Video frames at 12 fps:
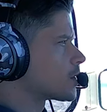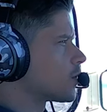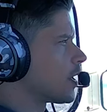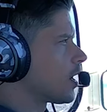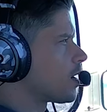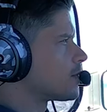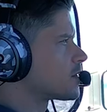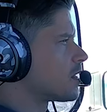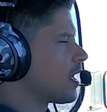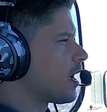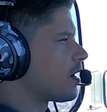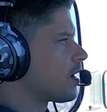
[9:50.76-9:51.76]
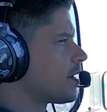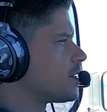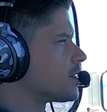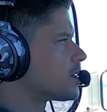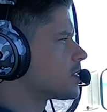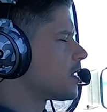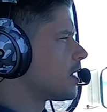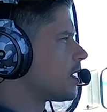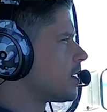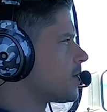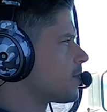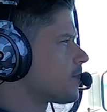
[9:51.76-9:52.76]
when it comes to that. I just uh,
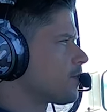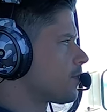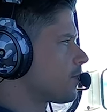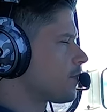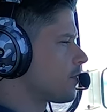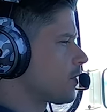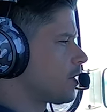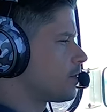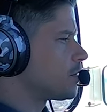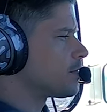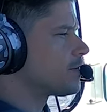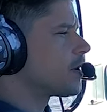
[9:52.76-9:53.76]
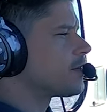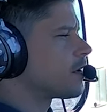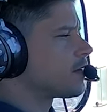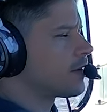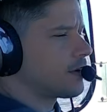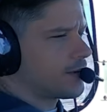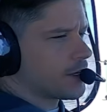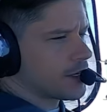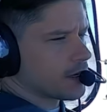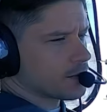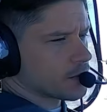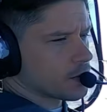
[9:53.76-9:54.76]
just very, very, very, very
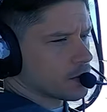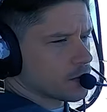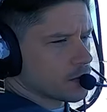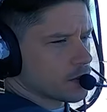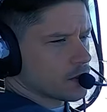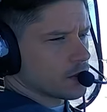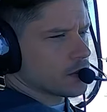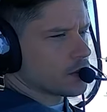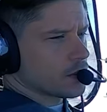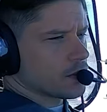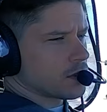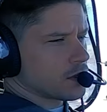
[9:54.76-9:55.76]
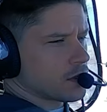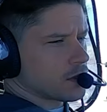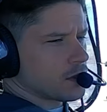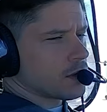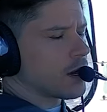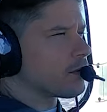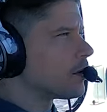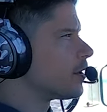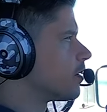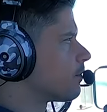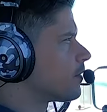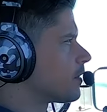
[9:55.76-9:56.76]
careful. I really
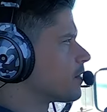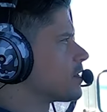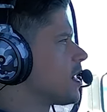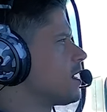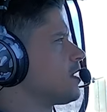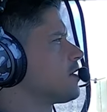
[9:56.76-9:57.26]
don't think there's any